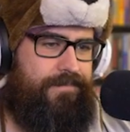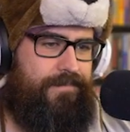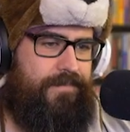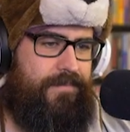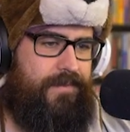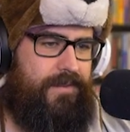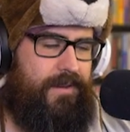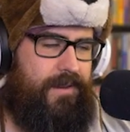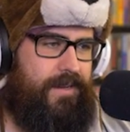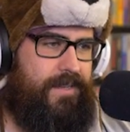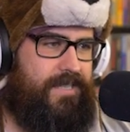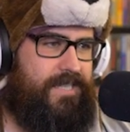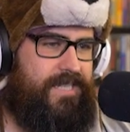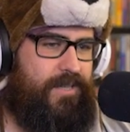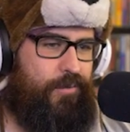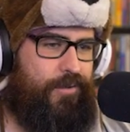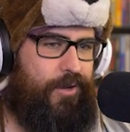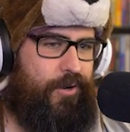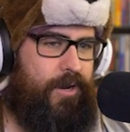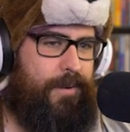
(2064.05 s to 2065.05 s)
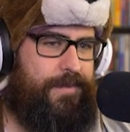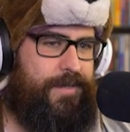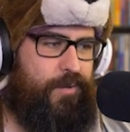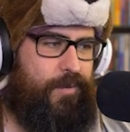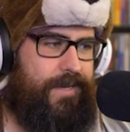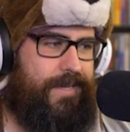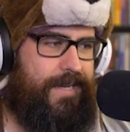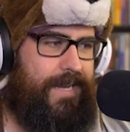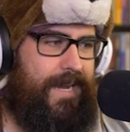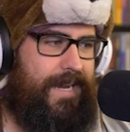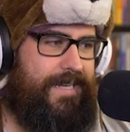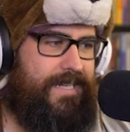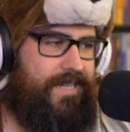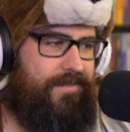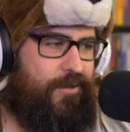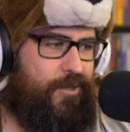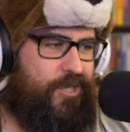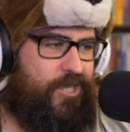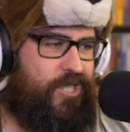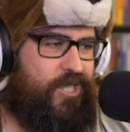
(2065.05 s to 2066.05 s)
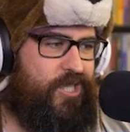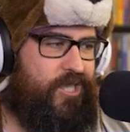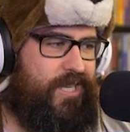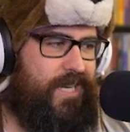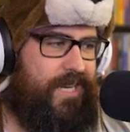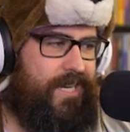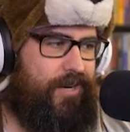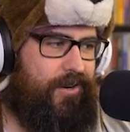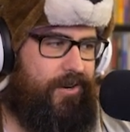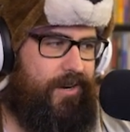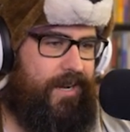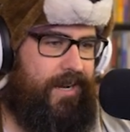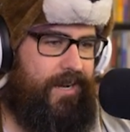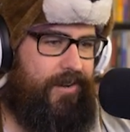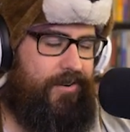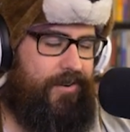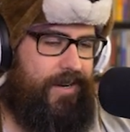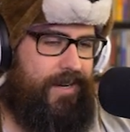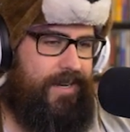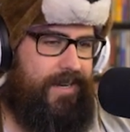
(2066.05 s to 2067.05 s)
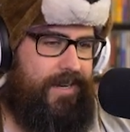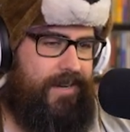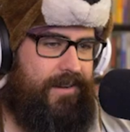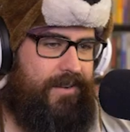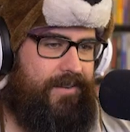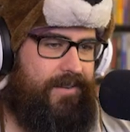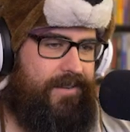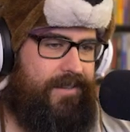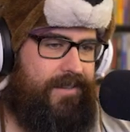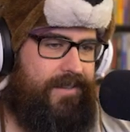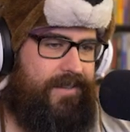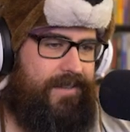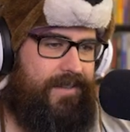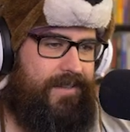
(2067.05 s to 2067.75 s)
Right, let's see what they're up to at night. See if they're sneaking around right now.